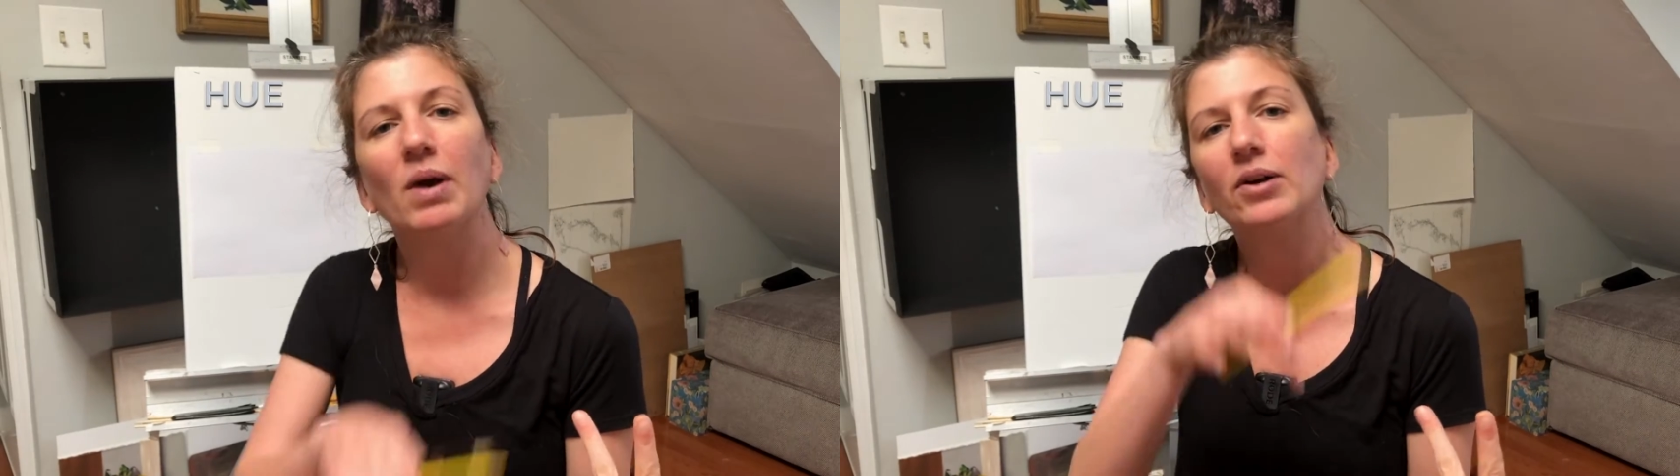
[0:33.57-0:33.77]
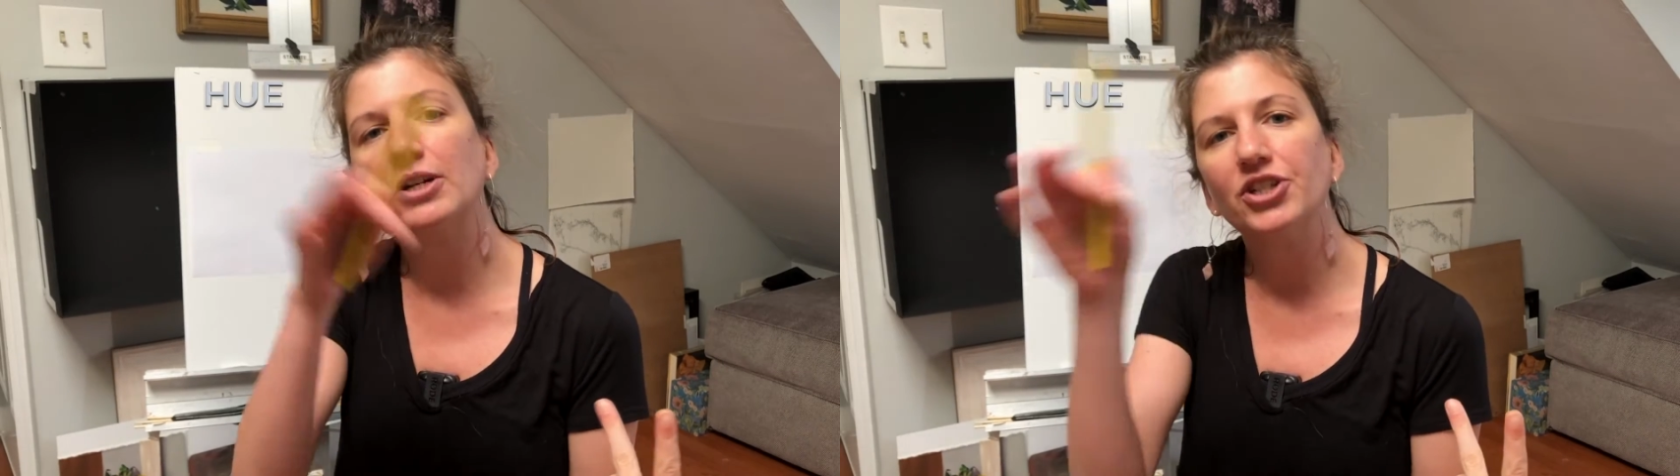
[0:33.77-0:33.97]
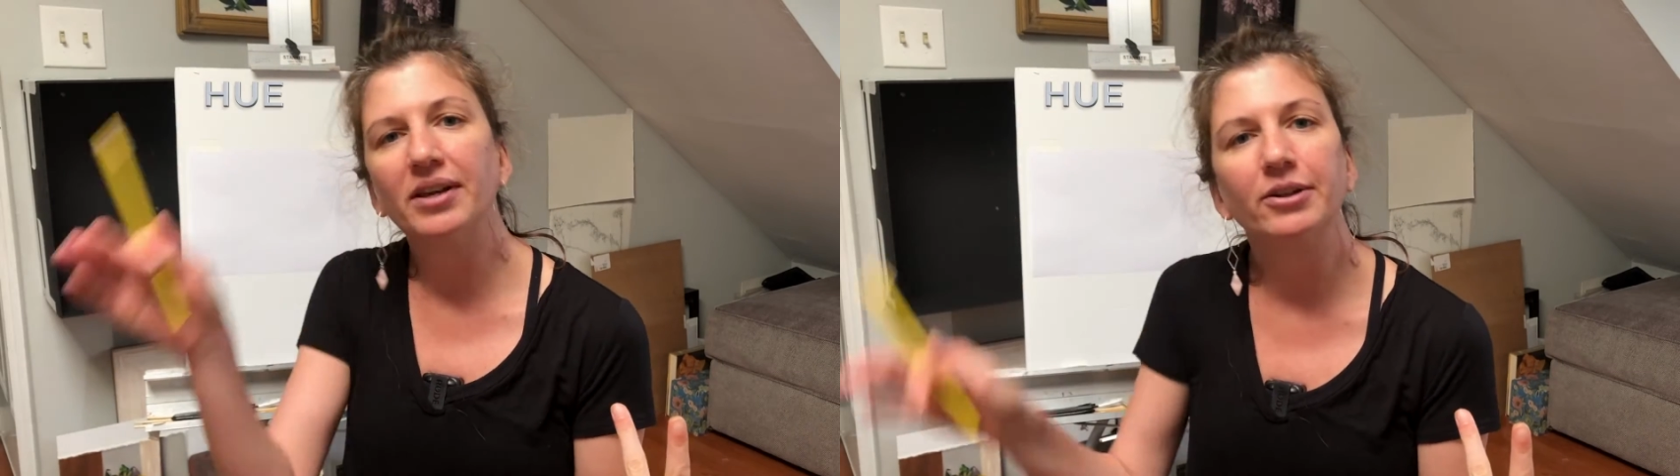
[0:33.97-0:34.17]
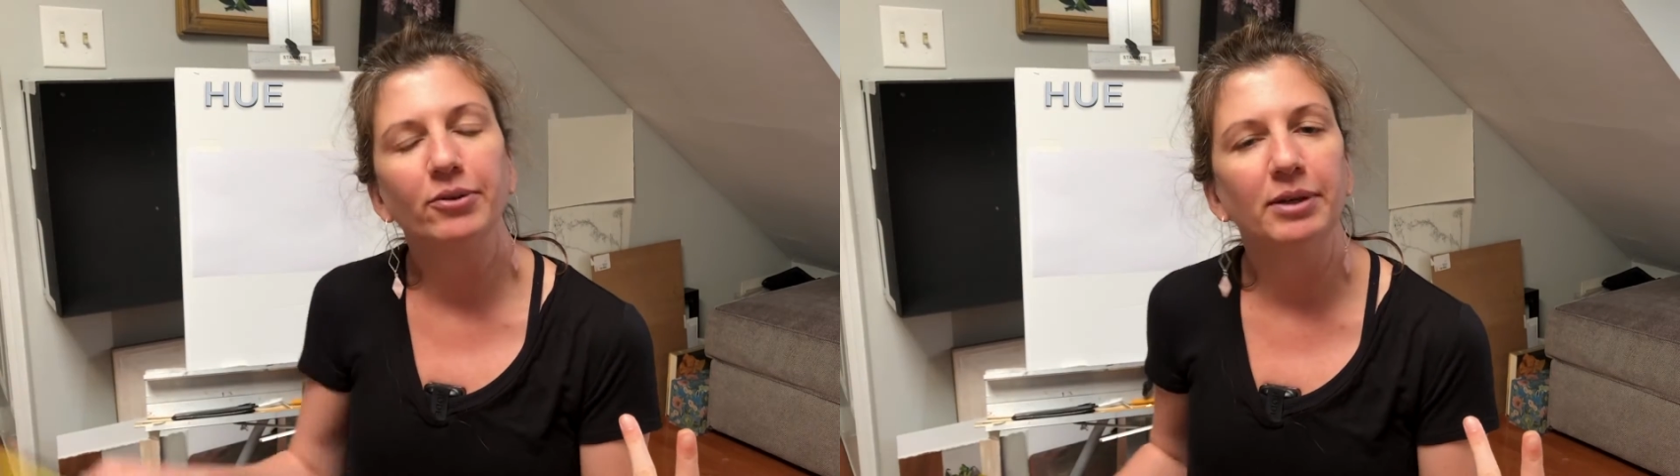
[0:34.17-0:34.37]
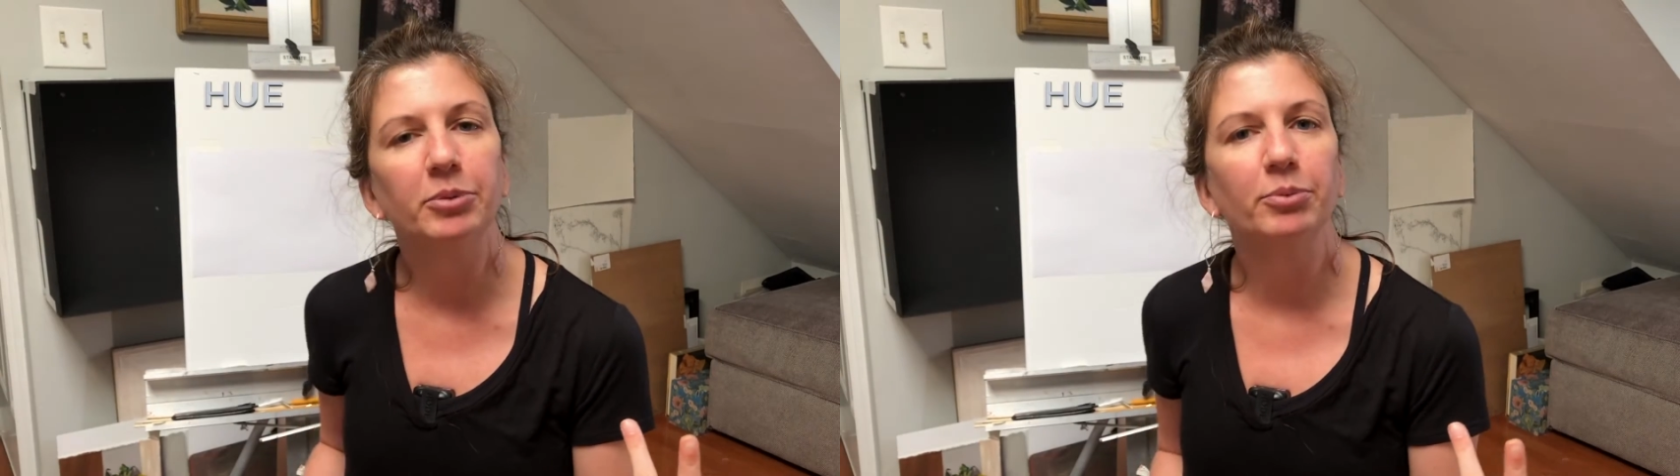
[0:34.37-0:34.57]
orange, yellow,
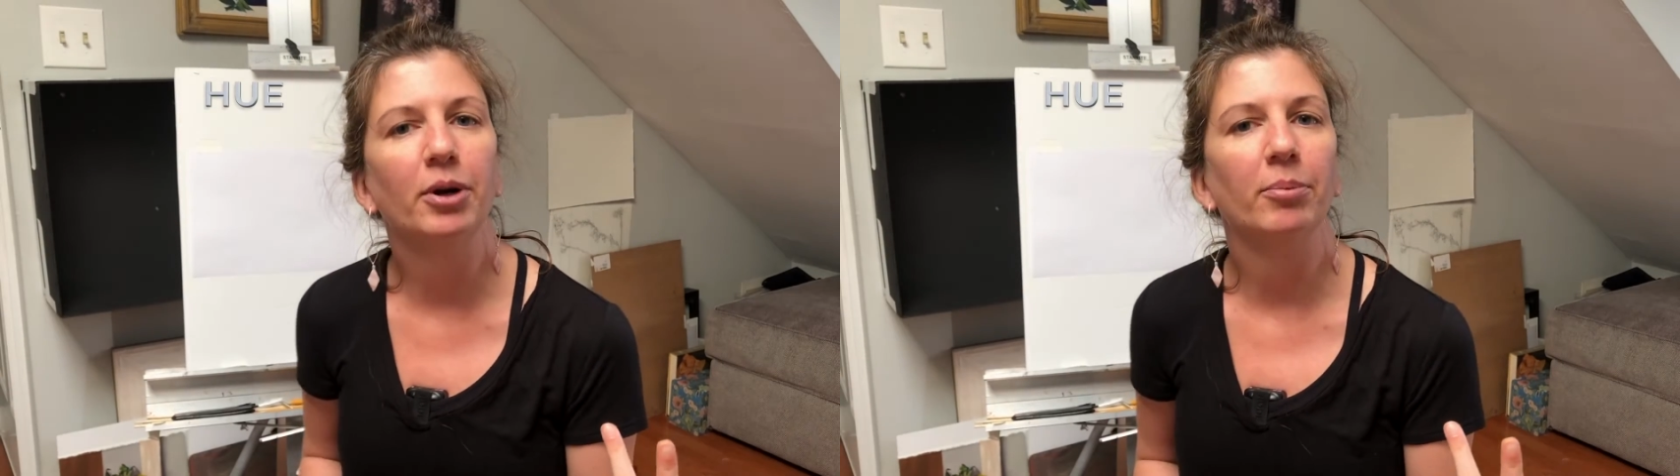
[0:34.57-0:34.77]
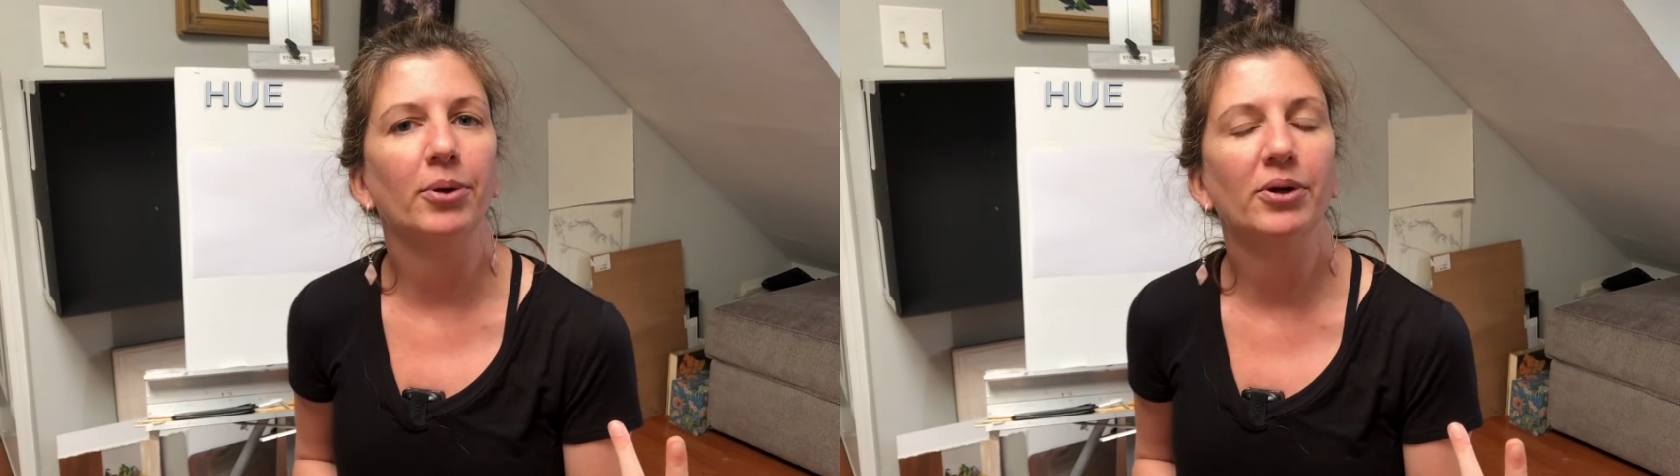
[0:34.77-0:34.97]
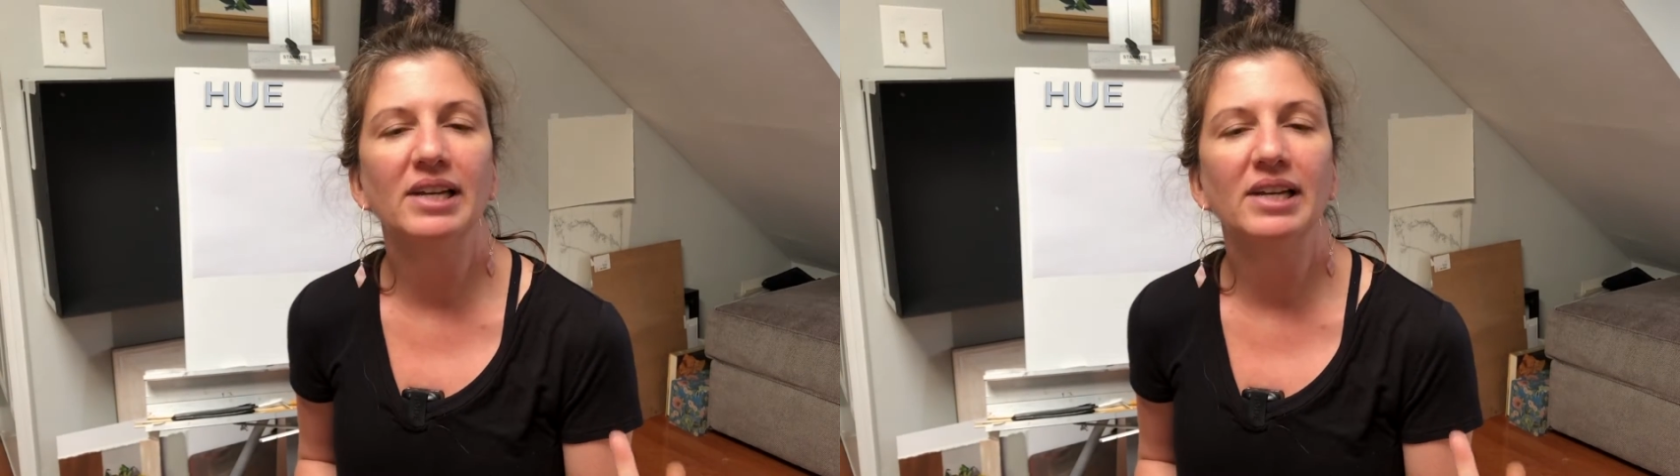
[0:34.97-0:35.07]
green, blue, purple.